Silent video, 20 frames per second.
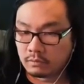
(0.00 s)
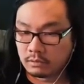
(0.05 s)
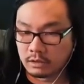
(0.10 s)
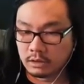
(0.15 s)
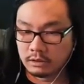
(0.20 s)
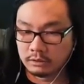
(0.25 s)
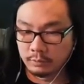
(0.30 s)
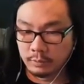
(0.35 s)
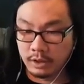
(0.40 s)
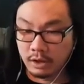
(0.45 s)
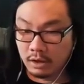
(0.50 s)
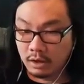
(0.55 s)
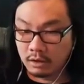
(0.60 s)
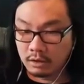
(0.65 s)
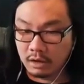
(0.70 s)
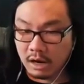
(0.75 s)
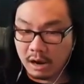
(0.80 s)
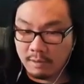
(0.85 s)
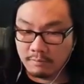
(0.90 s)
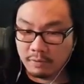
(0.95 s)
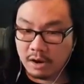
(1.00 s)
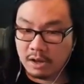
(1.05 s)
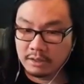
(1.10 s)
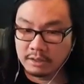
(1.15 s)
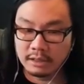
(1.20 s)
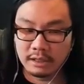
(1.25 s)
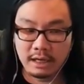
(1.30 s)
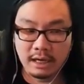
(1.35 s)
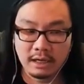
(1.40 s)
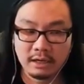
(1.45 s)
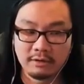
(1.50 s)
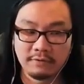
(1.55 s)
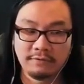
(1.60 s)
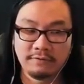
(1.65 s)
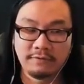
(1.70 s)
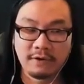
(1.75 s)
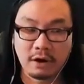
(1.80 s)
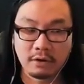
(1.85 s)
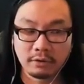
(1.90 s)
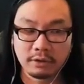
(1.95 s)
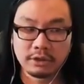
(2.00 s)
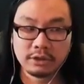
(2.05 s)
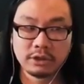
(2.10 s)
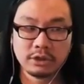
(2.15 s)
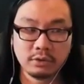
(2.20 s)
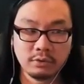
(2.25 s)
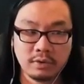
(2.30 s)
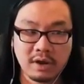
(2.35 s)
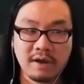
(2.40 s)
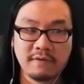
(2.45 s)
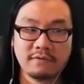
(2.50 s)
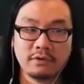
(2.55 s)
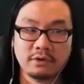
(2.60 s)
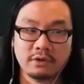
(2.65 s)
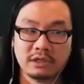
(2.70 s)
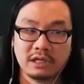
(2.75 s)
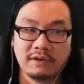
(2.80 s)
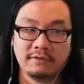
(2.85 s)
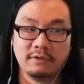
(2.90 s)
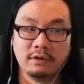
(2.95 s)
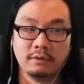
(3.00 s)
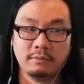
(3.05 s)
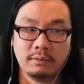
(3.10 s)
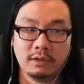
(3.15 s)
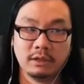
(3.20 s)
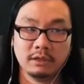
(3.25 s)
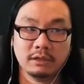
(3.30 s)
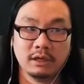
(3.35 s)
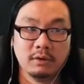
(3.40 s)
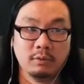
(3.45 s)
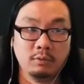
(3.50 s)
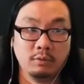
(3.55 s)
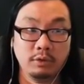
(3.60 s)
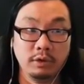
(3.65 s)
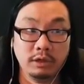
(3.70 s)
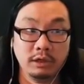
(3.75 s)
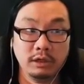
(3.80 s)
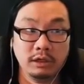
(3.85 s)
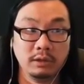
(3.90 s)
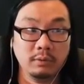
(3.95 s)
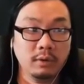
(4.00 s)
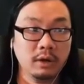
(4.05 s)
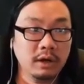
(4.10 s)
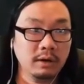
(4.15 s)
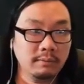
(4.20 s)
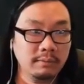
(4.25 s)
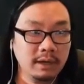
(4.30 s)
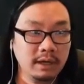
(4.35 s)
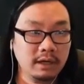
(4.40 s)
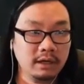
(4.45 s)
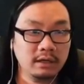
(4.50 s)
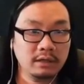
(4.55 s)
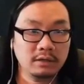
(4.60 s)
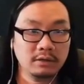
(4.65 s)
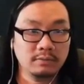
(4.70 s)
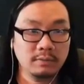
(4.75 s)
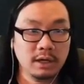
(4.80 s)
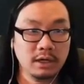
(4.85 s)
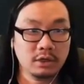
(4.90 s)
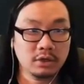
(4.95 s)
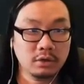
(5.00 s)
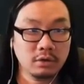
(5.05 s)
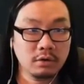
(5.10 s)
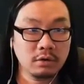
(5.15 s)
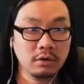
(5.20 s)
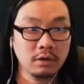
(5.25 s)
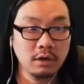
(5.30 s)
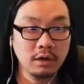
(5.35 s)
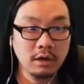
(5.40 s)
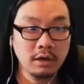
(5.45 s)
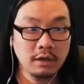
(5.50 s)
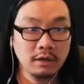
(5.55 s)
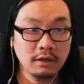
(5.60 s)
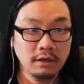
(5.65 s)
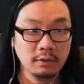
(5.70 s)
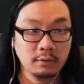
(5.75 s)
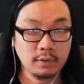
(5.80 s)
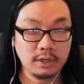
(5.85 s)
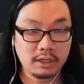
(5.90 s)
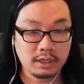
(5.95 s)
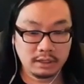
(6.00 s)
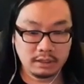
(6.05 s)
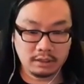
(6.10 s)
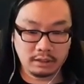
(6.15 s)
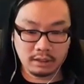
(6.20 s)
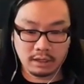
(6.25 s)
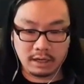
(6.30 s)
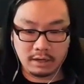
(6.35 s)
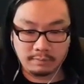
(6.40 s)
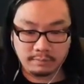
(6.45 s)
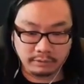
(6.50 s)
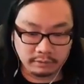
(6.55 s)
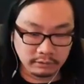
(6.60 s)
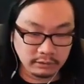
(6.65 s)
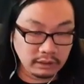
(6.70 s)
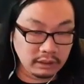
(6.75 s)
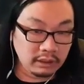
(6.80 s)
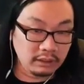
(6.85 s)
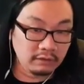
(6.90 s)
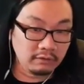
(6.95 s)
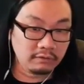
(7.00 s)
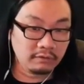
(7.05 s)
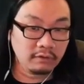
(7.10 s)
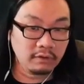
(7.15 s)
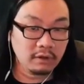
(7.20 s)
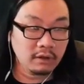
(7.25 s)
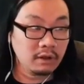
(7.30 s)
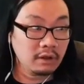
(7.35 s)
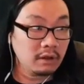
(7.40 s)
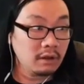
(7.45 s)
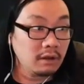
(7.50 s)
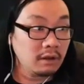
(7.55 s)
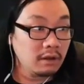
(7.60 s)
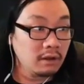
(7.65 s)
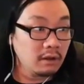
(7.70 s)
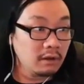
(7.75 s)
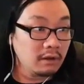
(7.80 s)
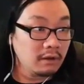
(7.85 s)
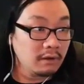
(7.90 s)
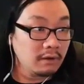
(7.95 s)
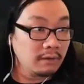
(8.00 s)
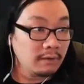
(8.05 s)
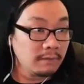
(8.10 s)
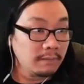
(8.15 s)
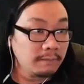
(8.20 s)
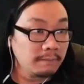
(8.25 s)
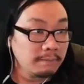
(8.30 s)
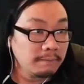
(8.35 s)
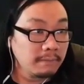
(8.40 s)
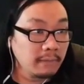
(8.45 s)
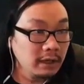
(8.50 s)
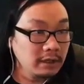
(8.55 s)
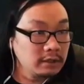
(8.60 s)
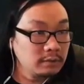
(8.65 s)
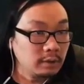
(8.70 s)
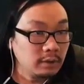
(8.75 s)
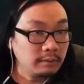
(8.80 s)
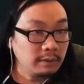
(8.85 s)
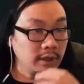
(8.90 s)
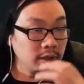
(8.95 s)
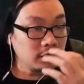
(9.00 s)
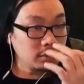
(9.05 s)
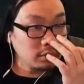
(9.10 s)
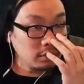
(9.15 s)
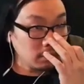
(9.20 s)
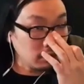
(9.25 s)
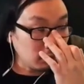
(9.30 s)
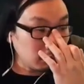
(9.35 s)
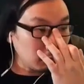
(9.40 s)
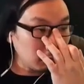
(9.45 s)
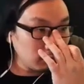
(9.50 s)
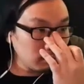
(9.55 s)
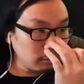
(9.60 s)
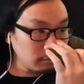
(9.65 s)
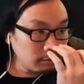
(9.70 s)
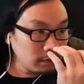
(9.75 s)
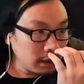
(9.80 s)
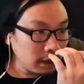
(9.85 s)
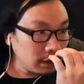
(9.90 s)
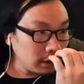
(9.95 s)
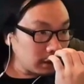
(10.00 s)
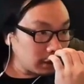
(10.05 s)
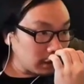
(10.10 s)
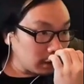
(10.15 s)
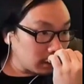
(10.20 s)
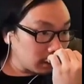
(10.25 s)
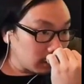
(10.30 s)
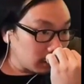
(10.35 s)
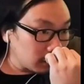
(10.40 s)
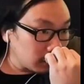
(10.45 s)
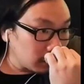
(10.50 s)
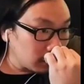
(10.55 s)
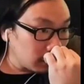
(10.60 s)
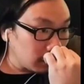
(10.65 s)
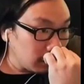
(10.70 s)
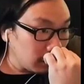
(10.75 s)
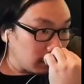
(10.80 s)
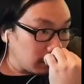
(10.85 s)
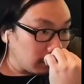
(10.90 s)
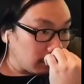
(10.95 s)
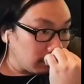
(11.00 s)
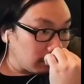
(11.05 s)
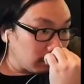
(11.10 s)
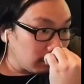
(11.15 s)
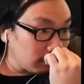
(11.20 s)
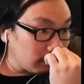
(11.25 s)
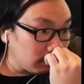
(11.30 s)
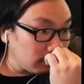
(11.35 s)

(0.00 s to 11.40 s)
because we are, I'm probably going to end fairly soon after 7 because I really want to make a, make sure that we can, I believe, I just want to make sure, I think, um,